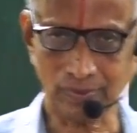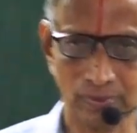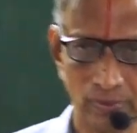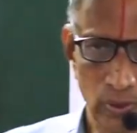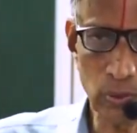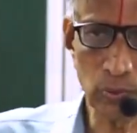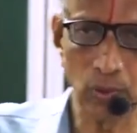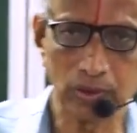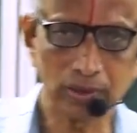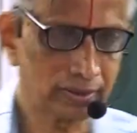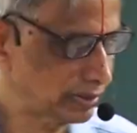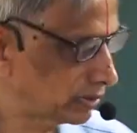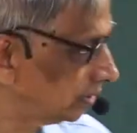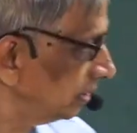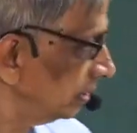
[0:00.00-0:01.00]
This
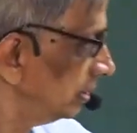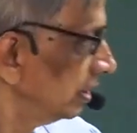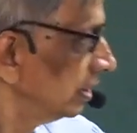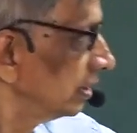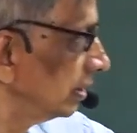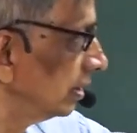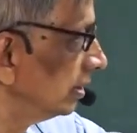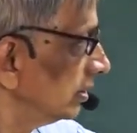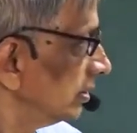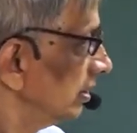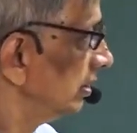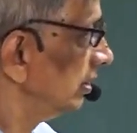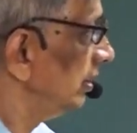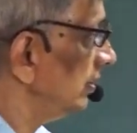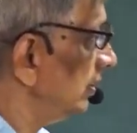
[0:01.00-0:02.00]
is
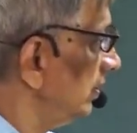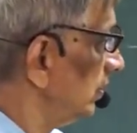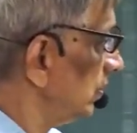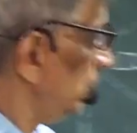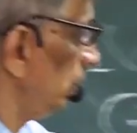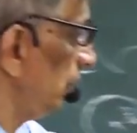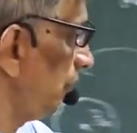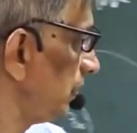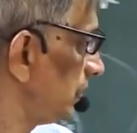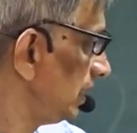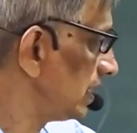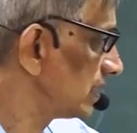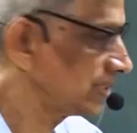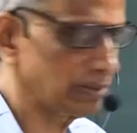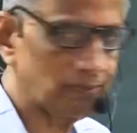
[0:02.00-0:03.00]
these are the
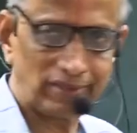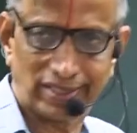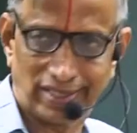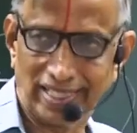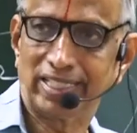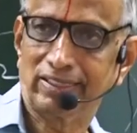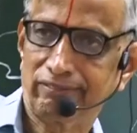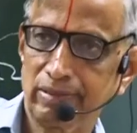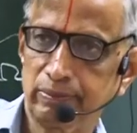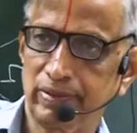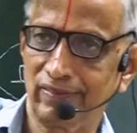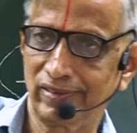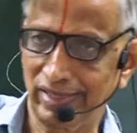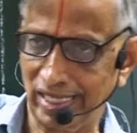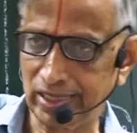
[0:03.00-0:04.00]
coefficients that we get from
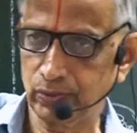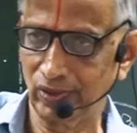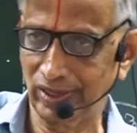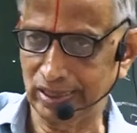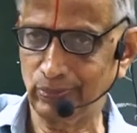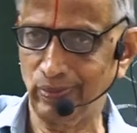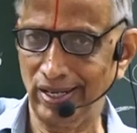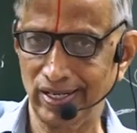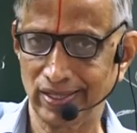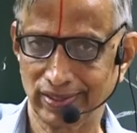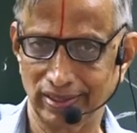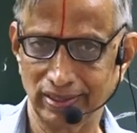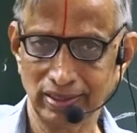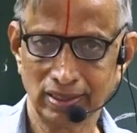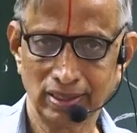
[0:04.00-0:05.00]
our actual
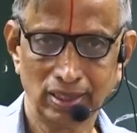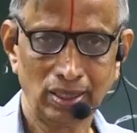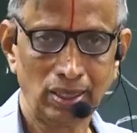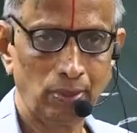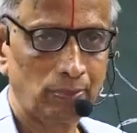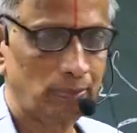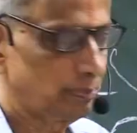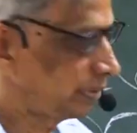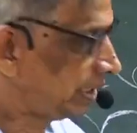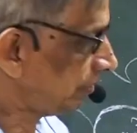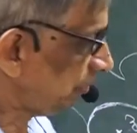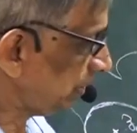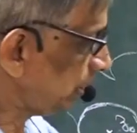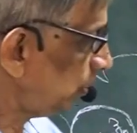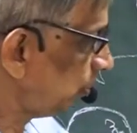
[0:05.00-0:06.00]
expansion. But
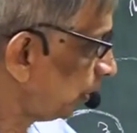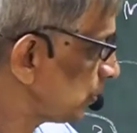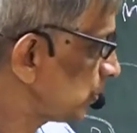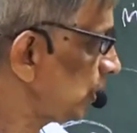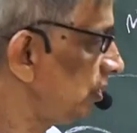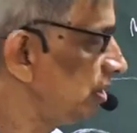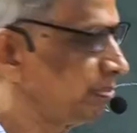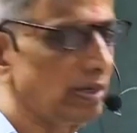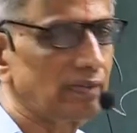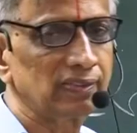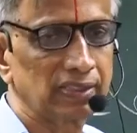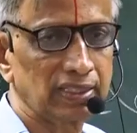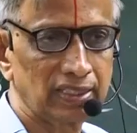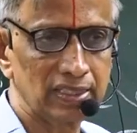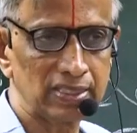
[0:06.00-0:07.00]
we know once you have a power
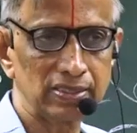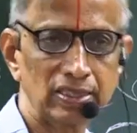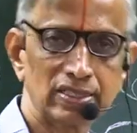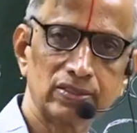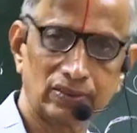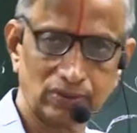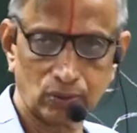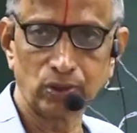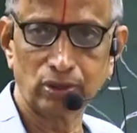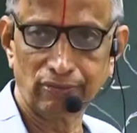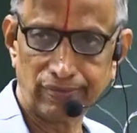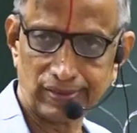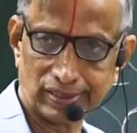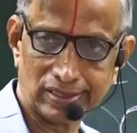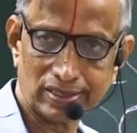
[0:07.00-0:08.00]
series, these are the
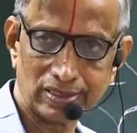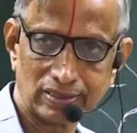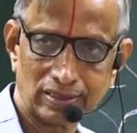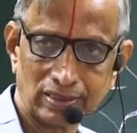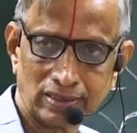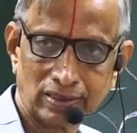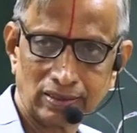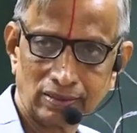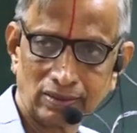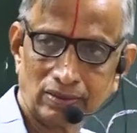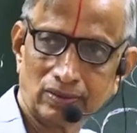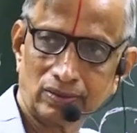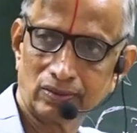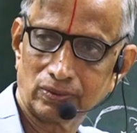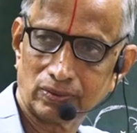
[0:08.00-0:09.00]
coefficients.
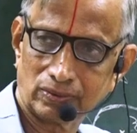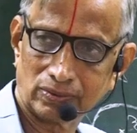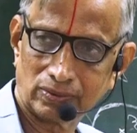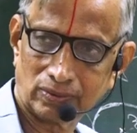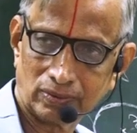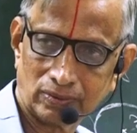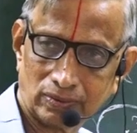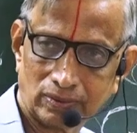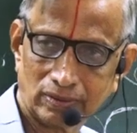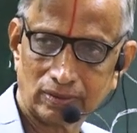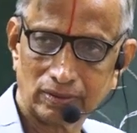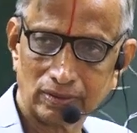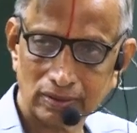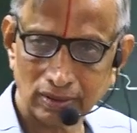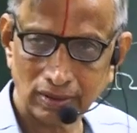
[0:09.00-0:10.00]
So
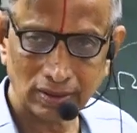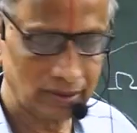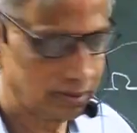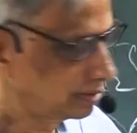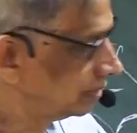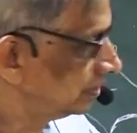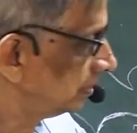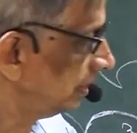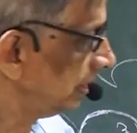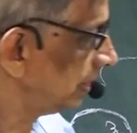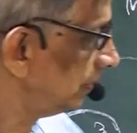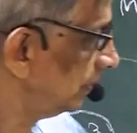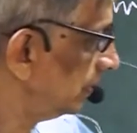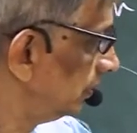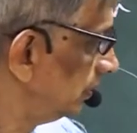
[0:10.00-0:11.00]
this is
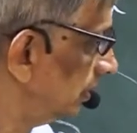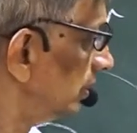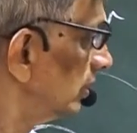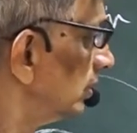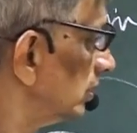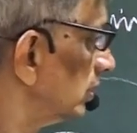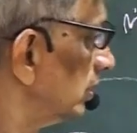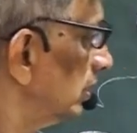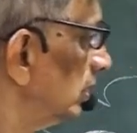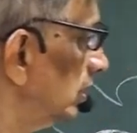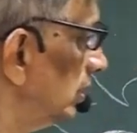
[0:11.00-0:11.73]
equal to this.